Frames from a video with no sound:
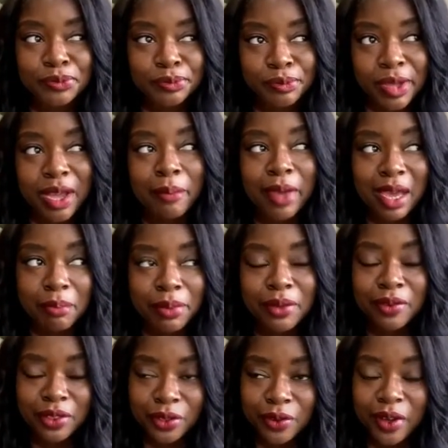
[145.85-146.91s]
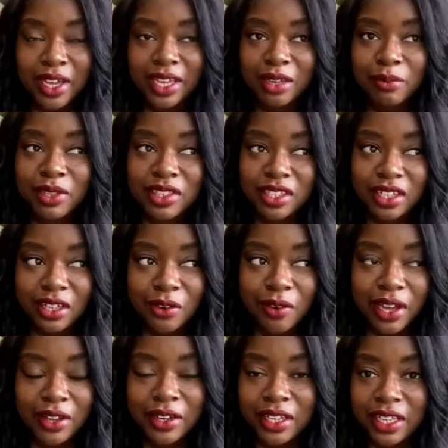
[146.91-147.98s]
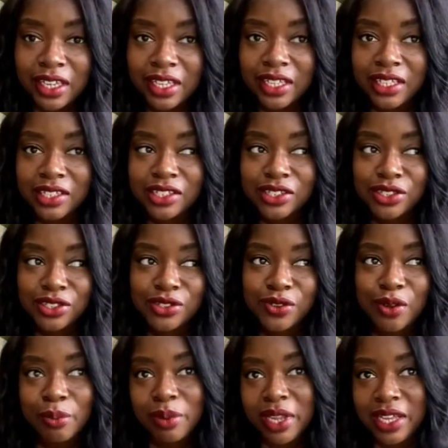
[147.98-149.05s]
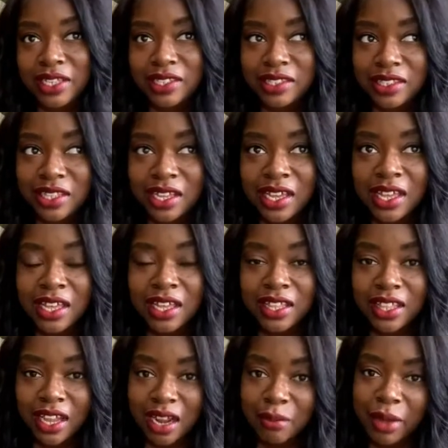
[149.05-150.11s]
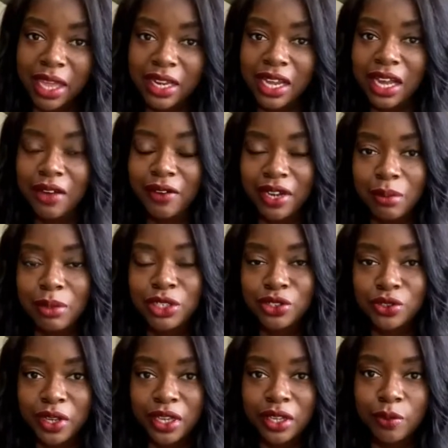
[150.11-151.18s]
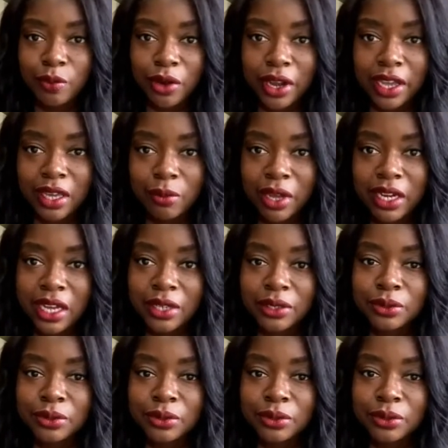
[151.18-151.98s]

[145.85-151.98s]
I'm happy with who I am. It took a while to get to a place that I'm at now, and I'm enjoying where I am right now.